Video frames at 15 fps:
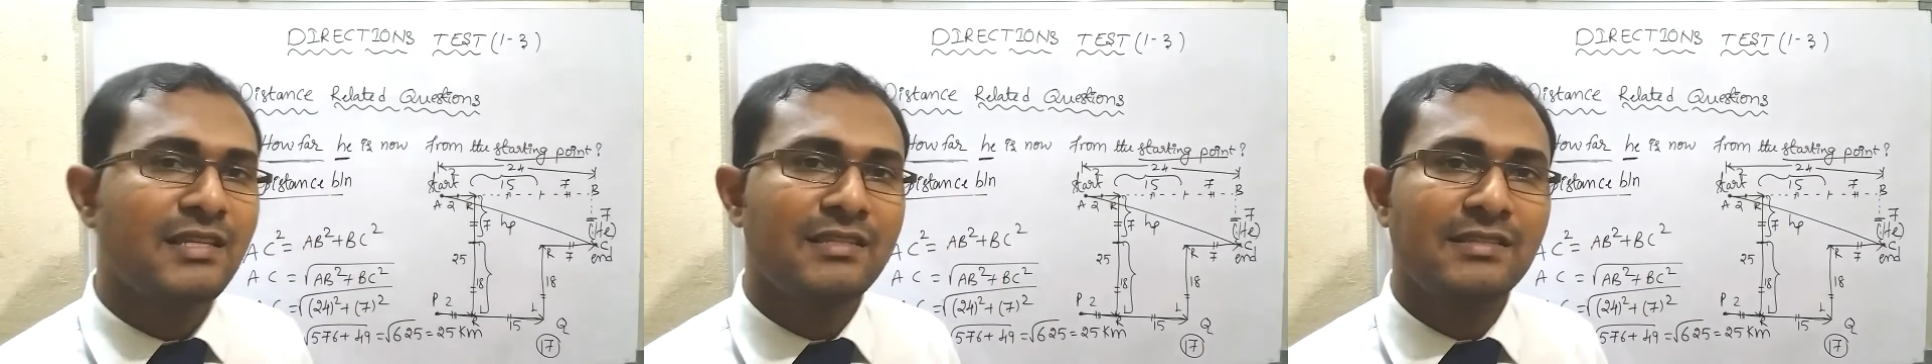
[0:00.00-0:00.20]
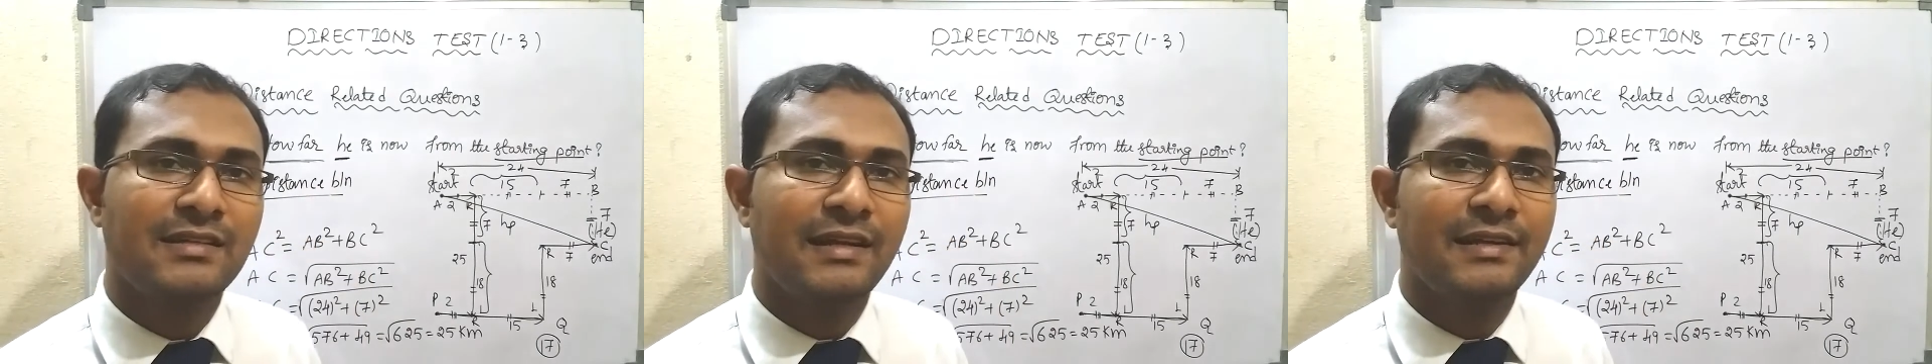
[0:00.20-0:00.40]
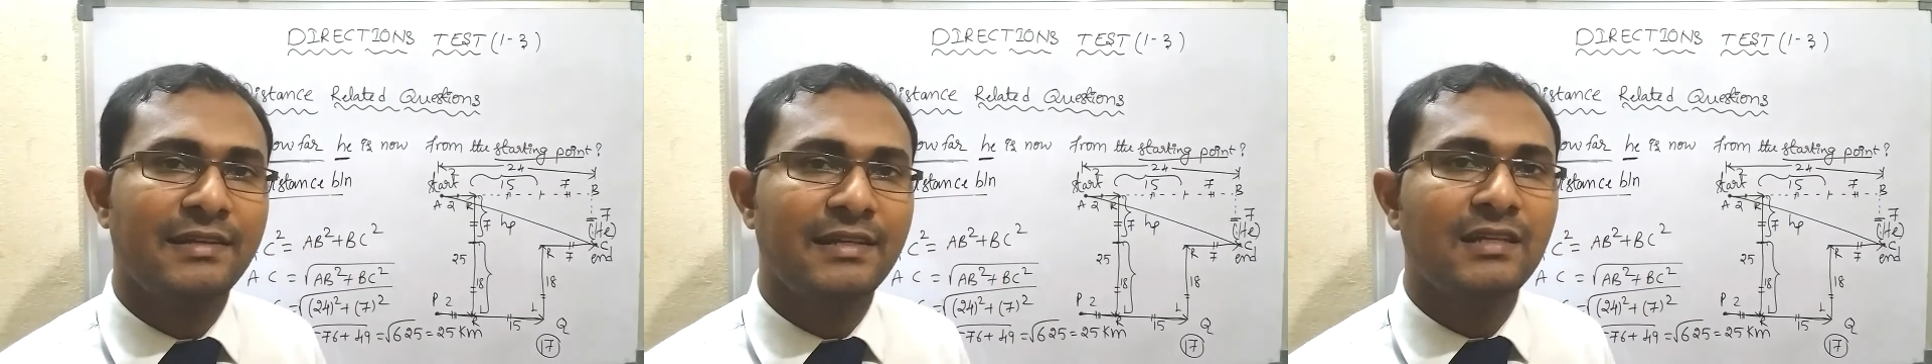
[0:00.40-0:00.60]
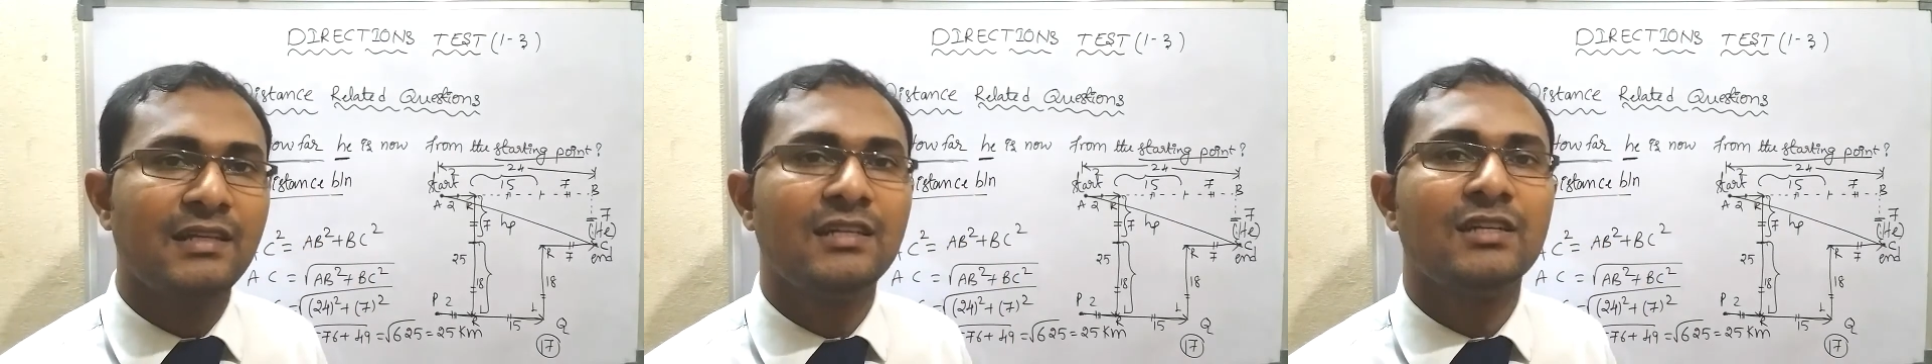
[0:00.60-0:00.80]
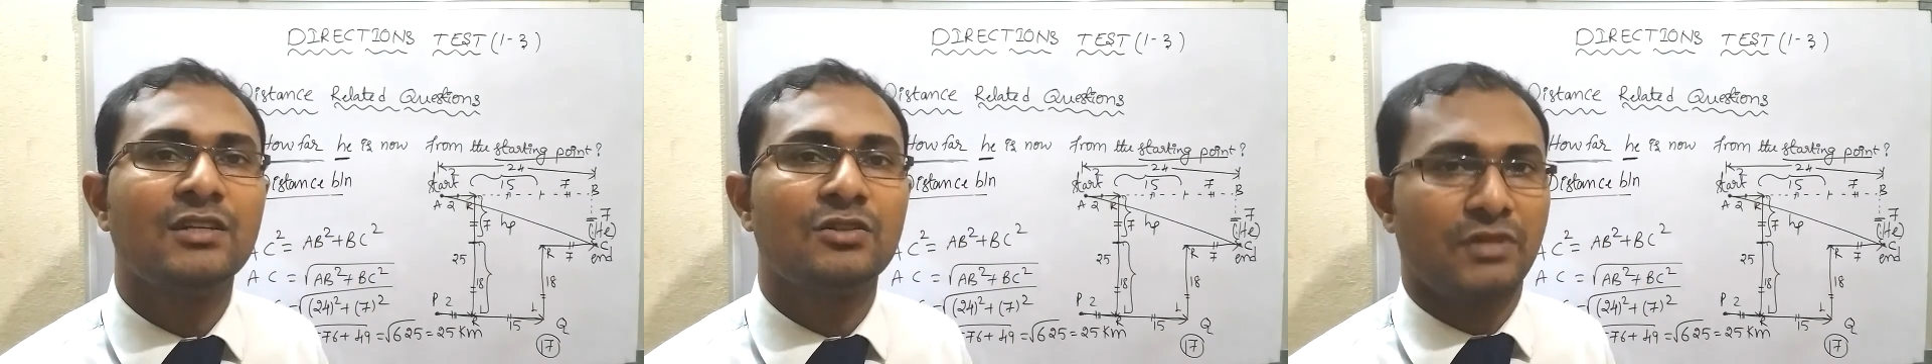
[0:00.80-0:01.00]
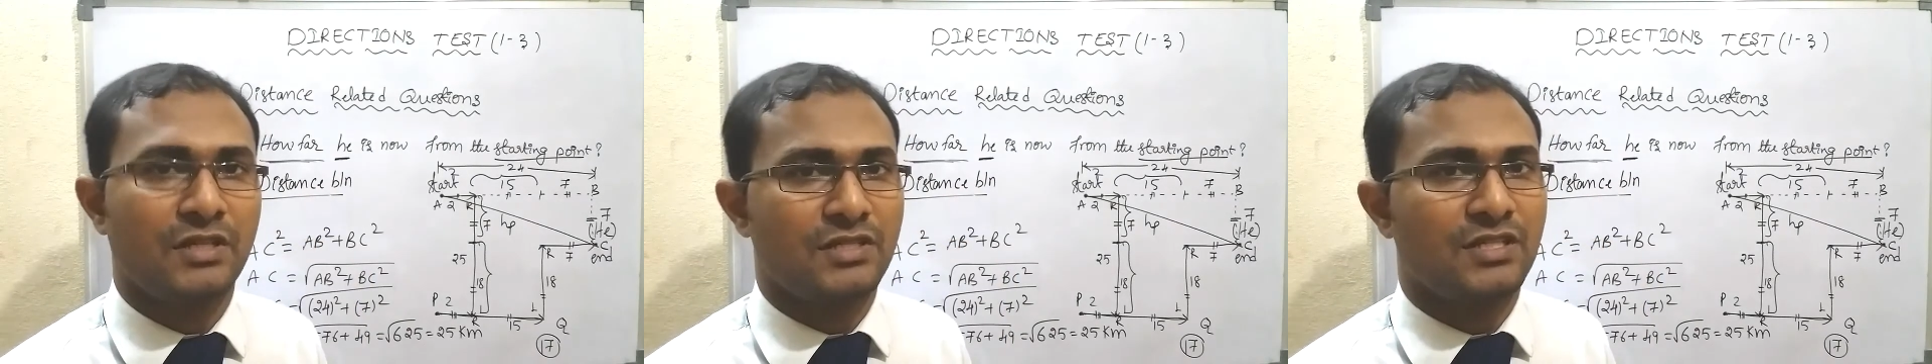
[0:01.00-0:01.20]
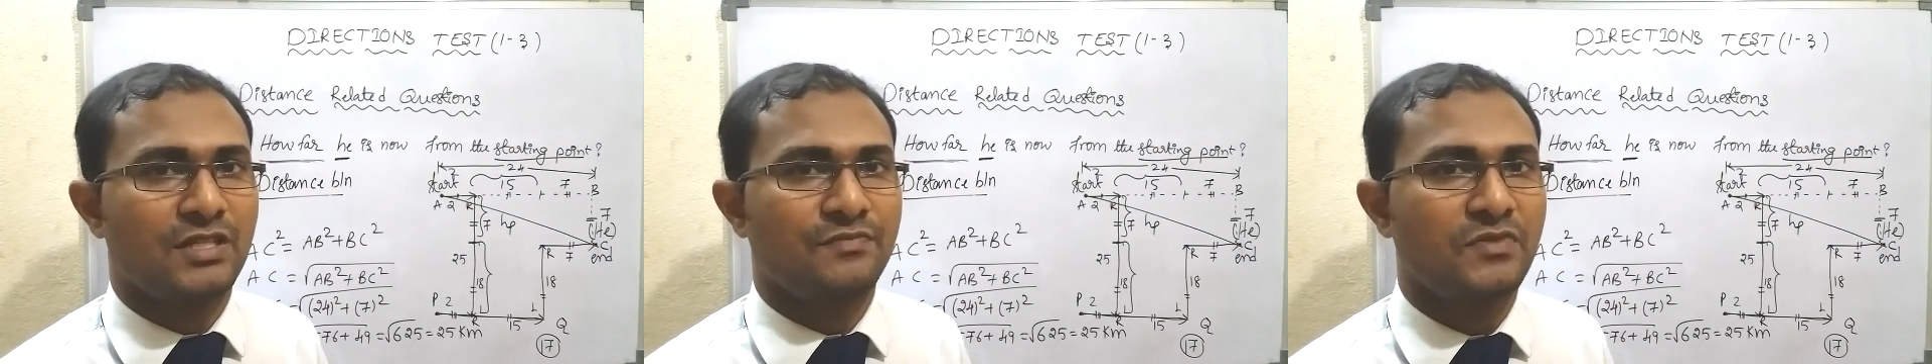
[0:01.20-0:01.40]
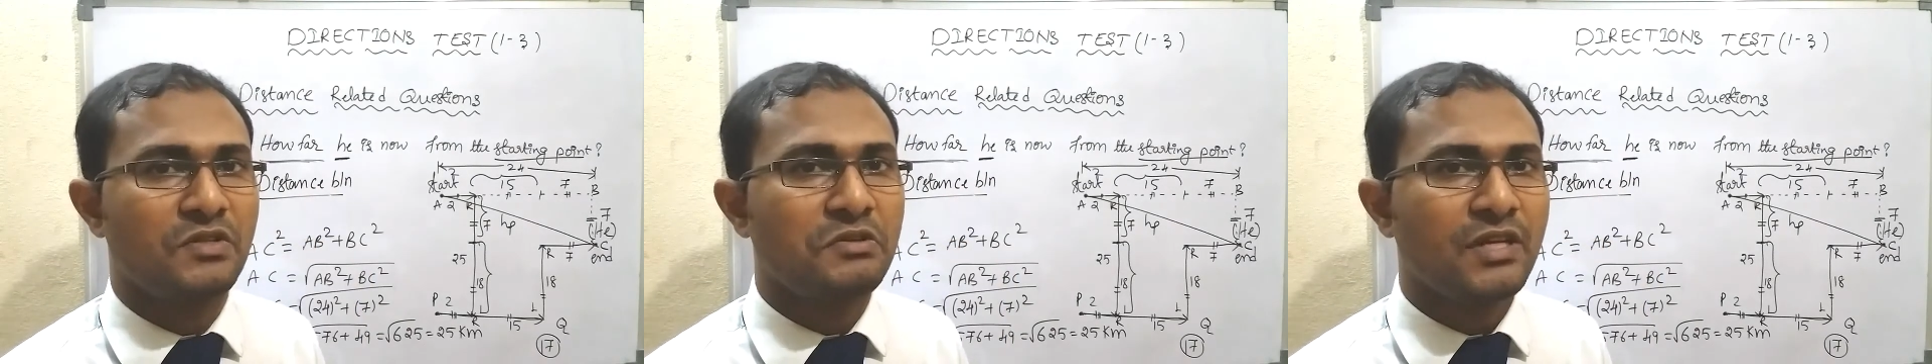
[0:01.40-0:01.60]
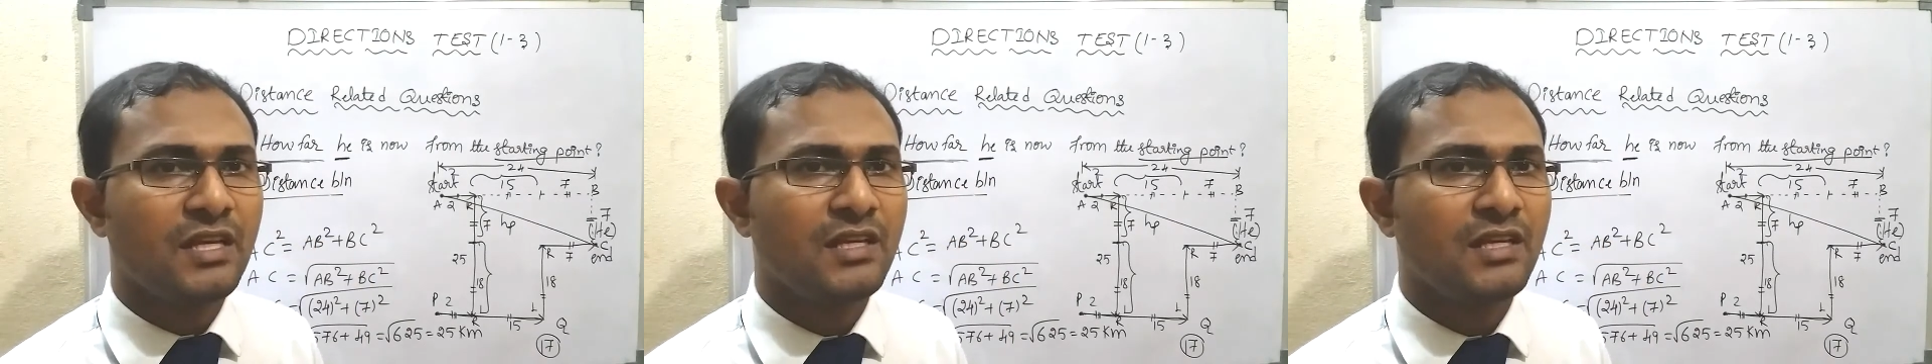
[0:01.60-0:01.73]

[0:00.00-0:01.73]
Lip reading: distance related question.